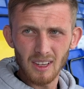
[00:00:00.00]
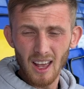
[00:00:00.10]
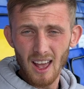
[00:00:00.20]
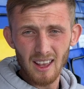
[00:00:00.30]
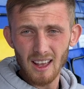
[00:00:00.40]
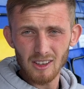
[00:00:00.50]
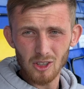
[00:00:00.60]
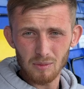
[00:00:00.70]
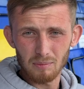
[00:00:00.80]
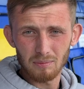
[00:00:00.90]
Yeah, yeah,
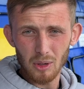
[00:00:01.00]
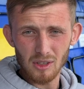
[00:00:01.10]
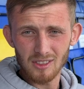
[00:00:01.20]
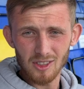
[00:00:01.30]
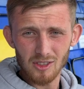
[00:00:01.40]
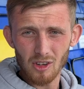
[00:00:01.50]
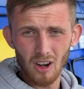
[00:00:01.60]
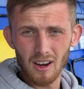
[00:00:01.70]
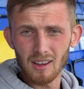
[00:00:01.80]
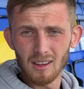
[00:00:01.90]
just just
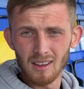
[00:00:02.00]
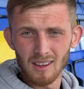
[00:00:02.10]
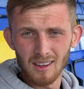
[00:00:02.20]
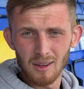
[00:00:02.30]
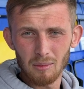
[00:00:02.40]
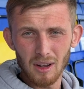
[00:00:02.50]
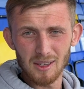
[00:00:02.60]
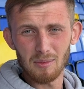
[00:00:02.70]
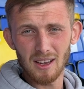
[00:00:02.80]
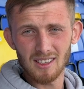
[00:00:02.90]
try play
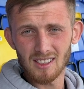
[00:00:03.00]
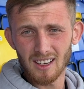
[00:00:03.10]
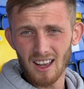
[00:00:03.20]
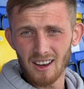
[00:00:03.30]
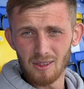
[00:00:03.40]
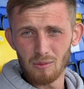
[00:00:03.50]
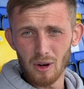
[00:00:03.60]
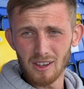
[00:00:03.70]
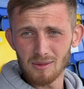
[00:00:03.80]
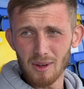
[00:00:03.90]
as best as I can and
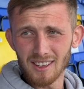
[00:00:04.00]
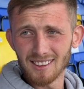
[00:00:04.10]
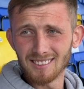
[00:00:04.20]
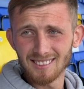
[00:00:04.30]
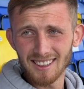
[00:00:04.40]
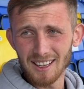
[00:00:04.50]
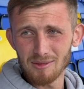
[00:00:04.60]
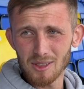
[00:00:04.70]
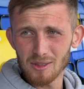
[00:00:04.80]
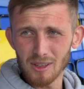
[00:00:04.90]
win as many
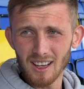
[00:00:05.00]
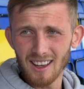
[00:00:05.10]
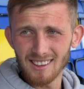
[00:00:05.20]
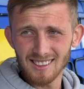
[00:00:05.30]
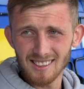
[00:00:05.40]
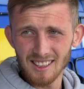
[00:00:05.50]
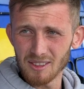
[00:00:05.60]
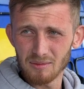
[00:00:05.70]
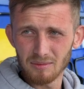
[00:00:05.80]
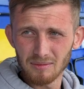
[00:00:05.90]
games as we can as a team.